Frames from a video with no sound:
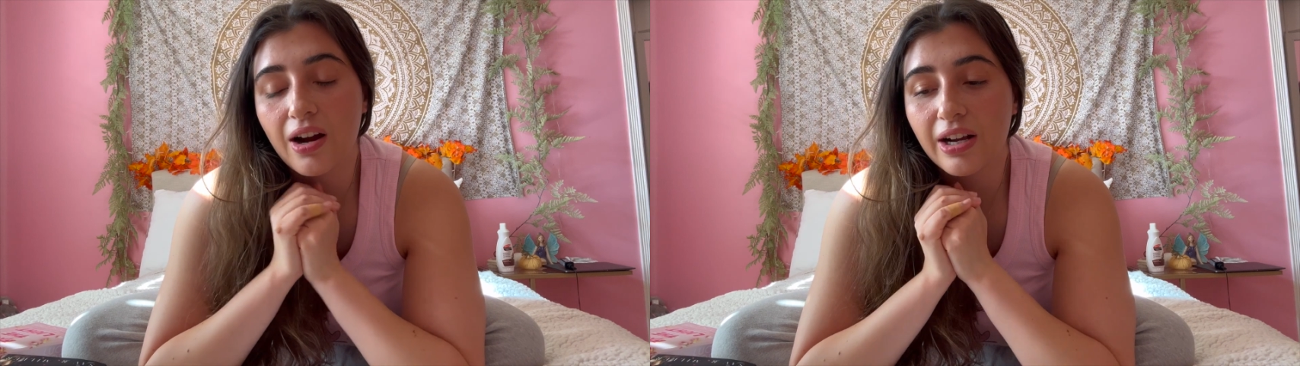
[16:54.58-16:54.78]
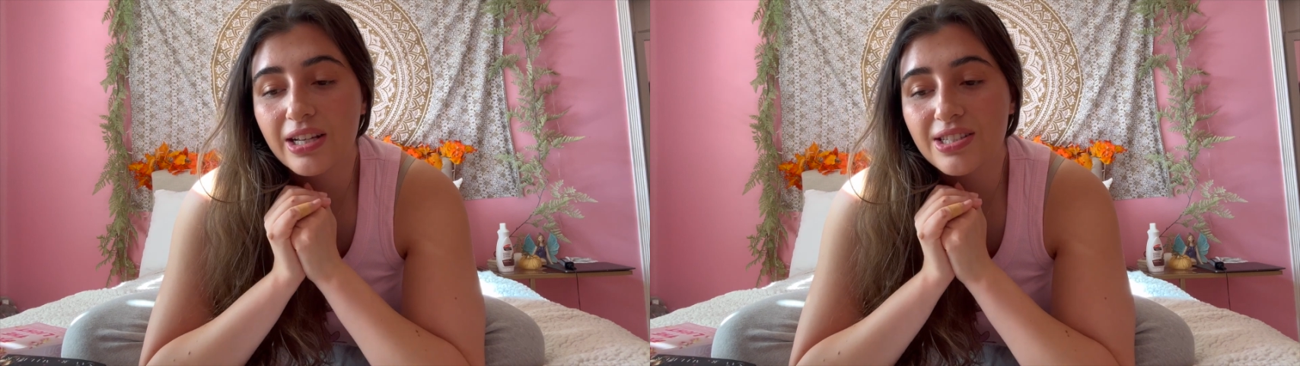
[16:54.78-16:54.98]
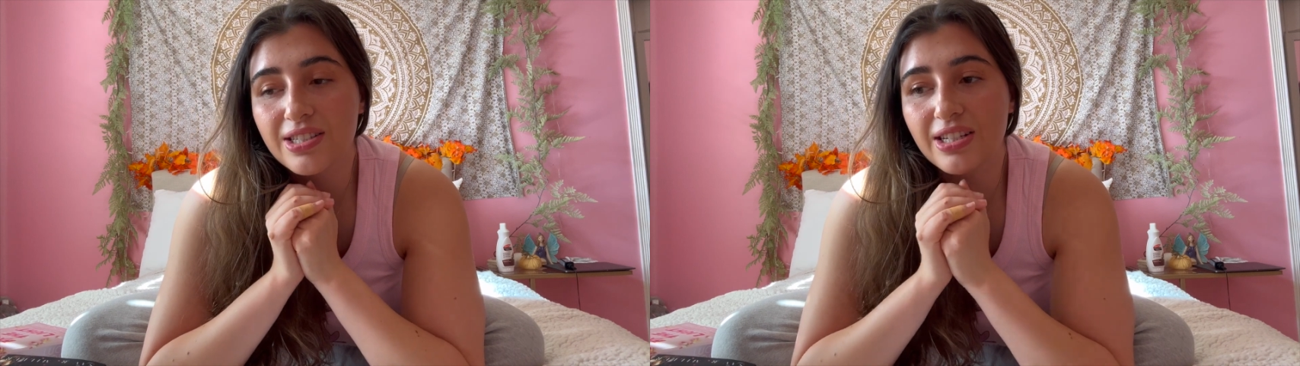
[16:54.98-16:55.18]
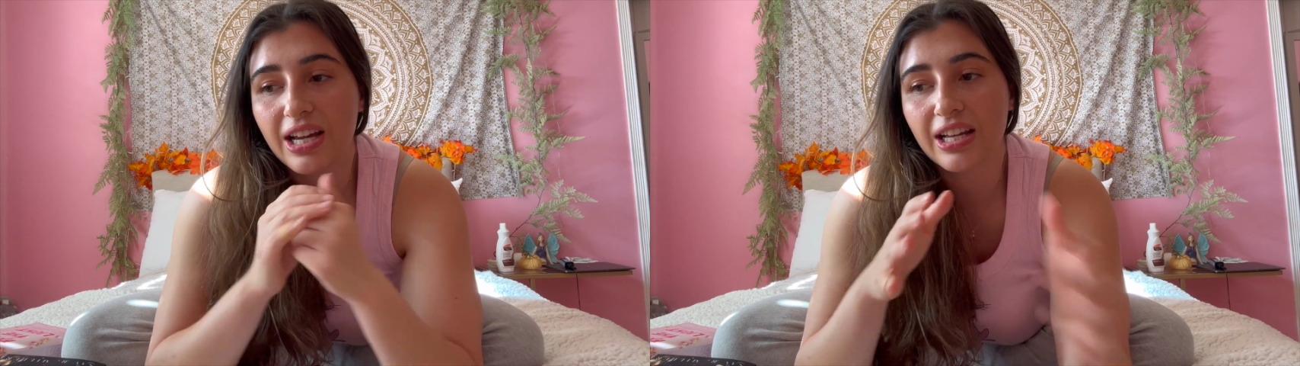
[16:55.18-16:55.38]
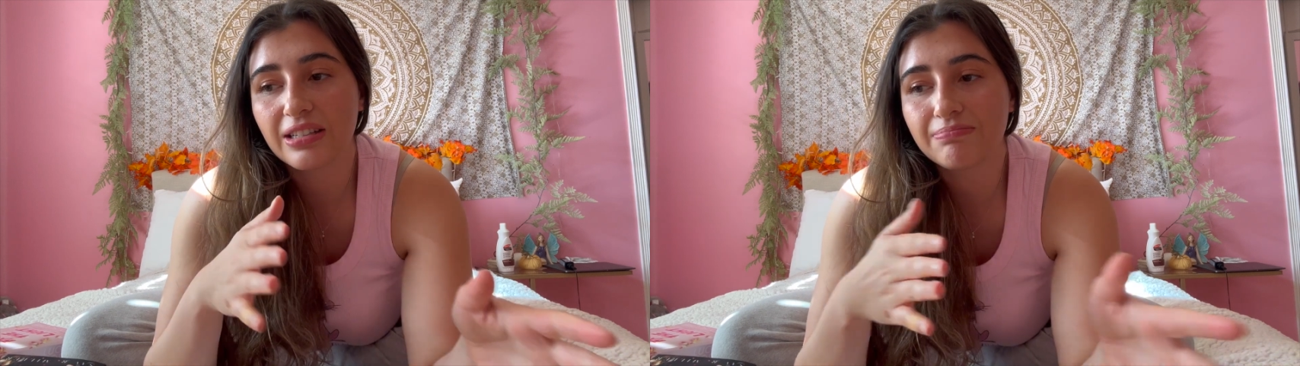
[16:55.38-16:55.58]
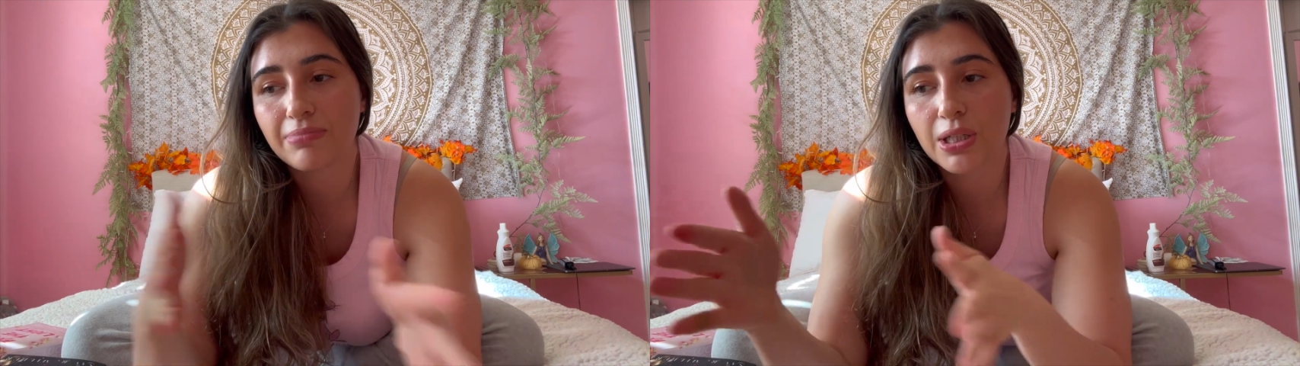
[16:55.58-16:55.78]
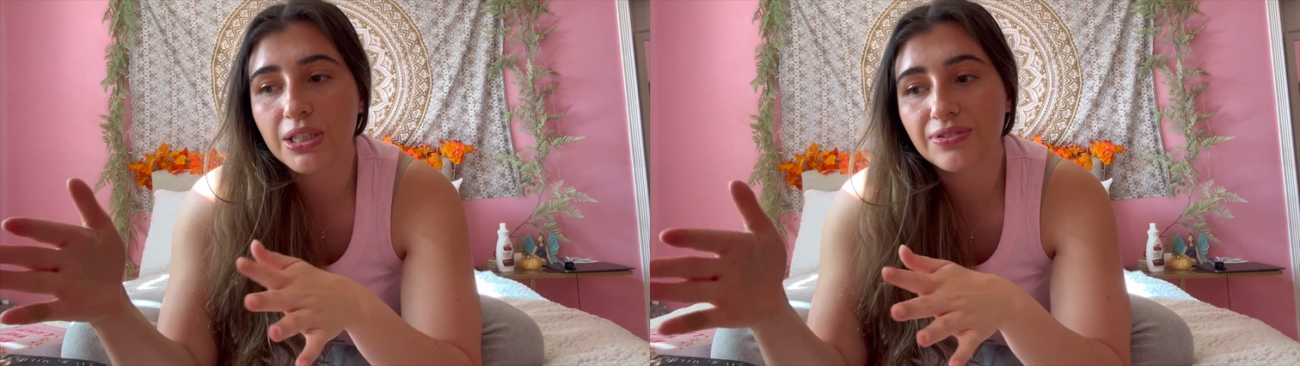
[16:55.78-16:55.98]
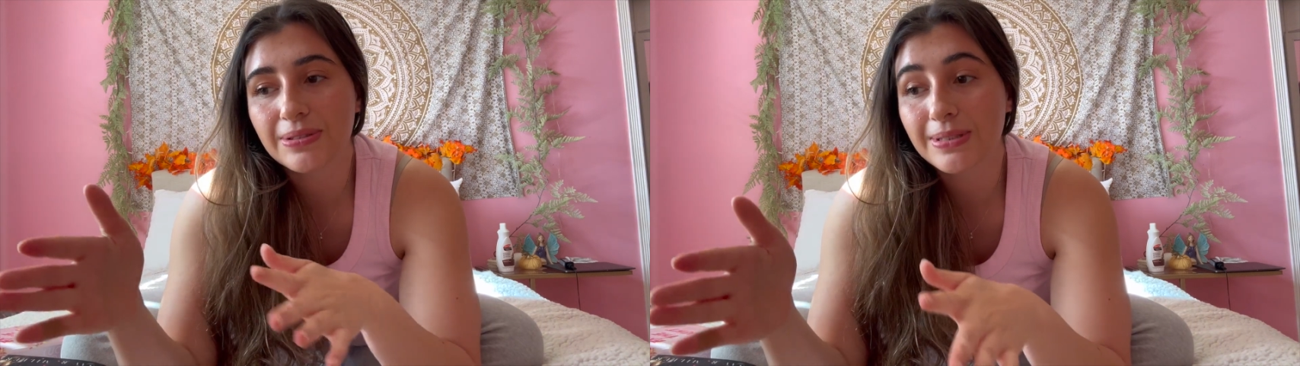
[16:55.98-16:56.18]
August and part
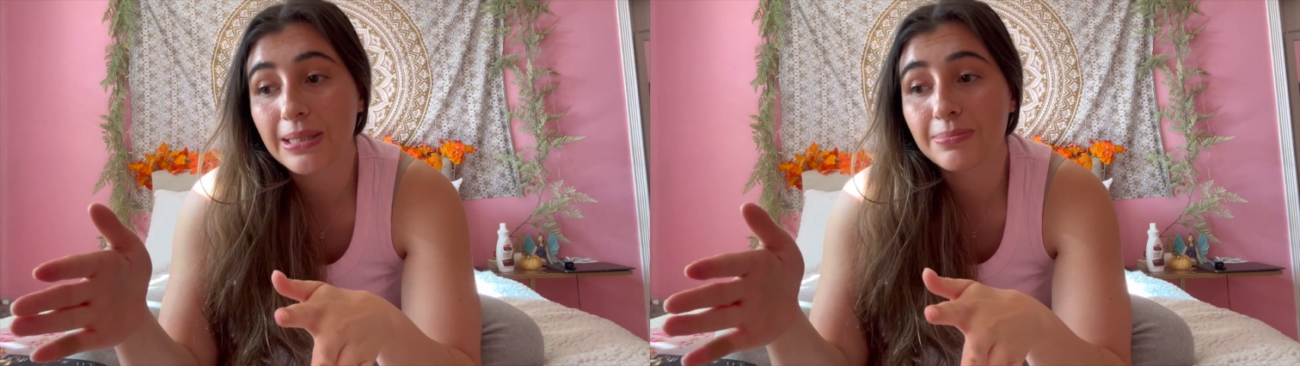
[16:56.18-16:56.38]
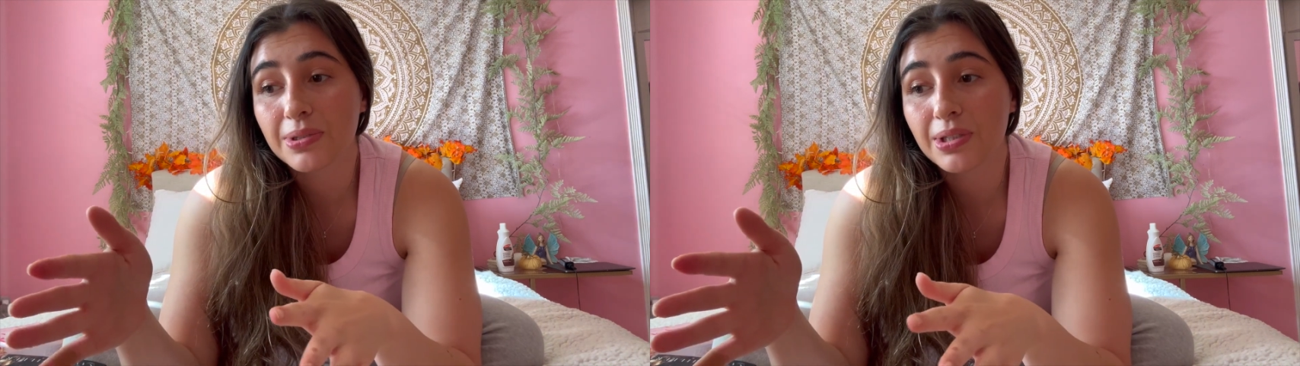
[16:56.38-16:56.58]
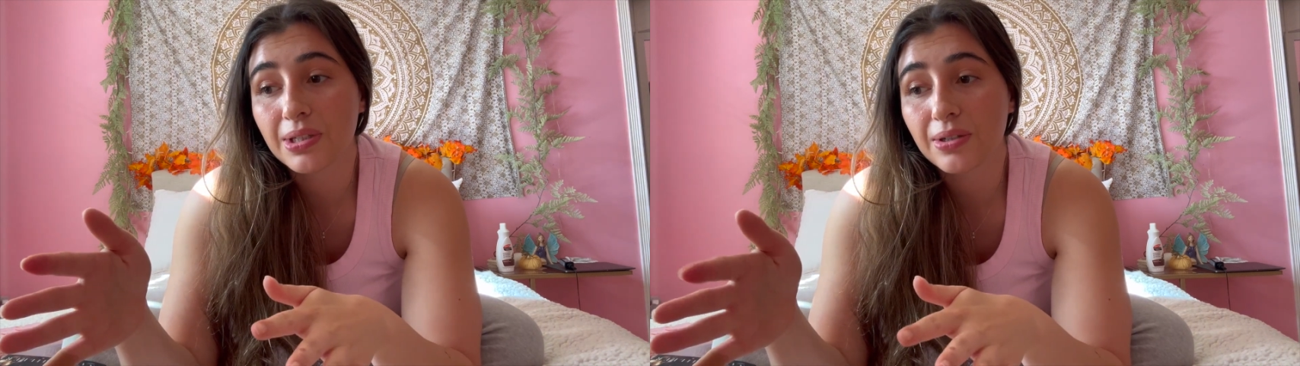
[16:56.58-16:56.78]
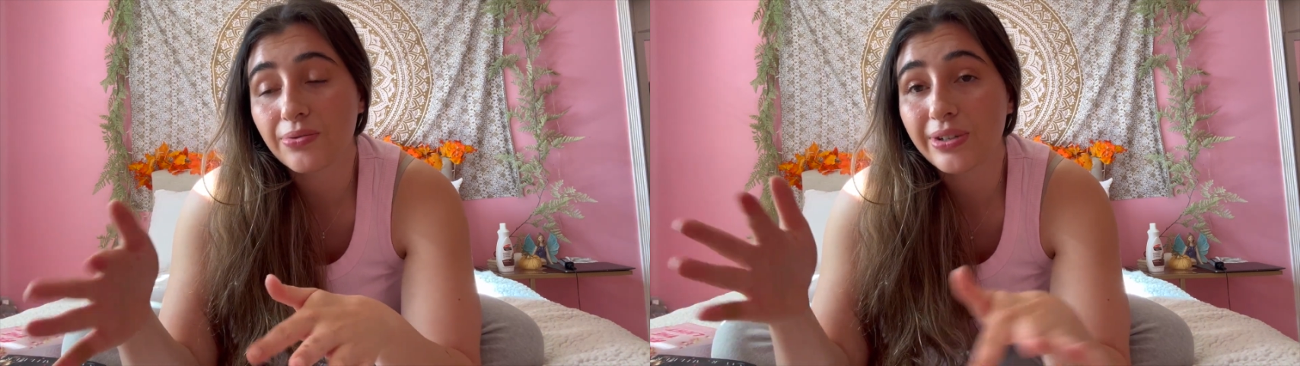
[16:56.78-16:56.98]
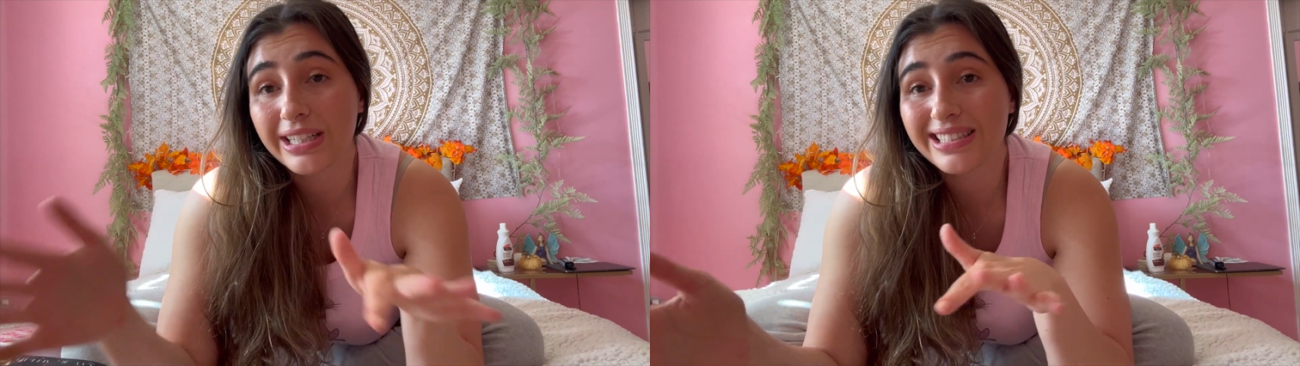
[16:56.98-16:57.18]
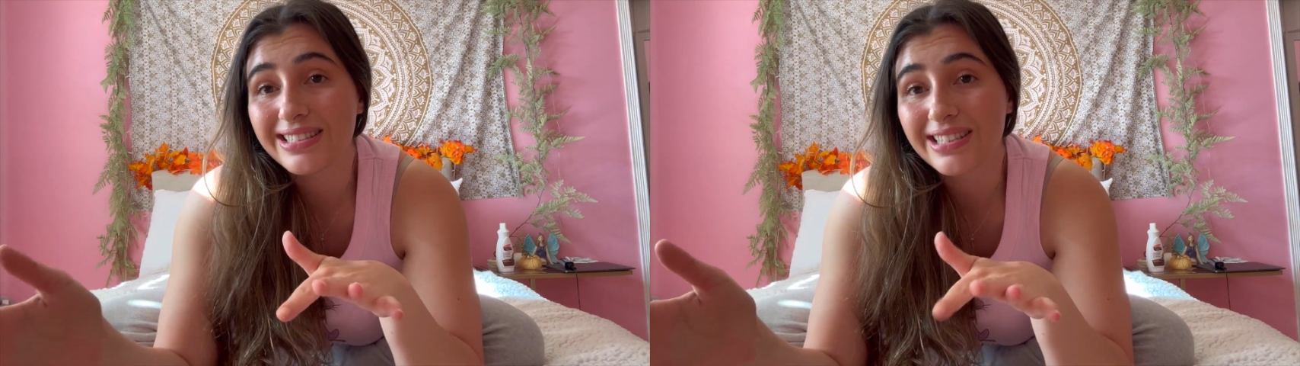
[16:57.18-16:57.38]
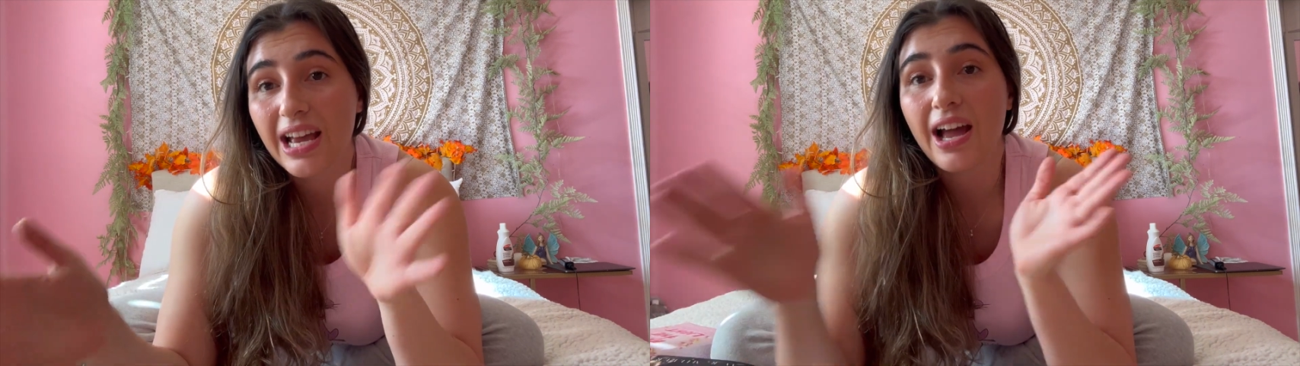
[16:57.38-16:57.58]
of September reads.